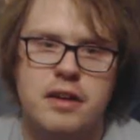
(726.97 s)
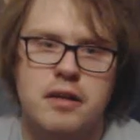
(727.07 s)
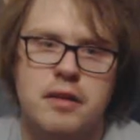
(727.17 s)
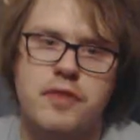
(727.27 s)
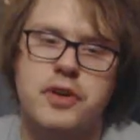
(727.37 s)

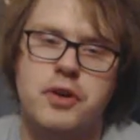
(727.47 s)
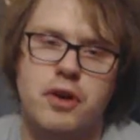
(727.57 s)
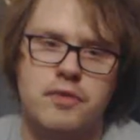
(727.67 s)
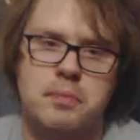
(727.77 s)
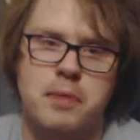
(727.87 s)
If you don't
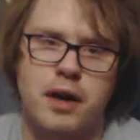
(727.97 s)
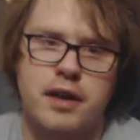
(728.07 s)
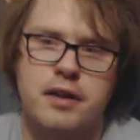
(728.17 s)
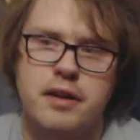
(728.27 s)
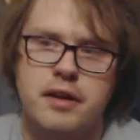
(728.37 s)
have the
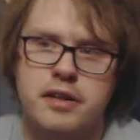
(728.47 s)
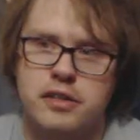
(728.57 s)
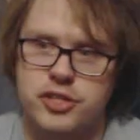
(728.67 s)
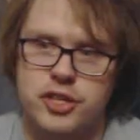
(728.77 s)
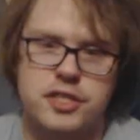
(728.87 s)
money,
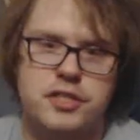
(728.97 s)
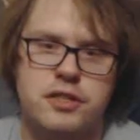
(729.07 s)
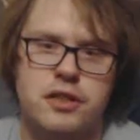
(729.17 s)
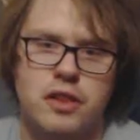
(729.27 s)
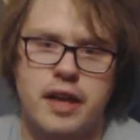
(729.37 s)
just
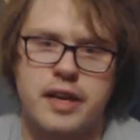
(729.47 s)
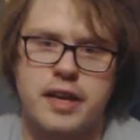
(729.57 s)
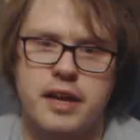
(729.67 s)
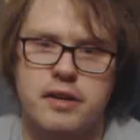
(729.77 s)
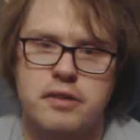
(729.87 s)

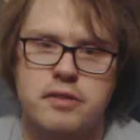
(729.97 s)
liking,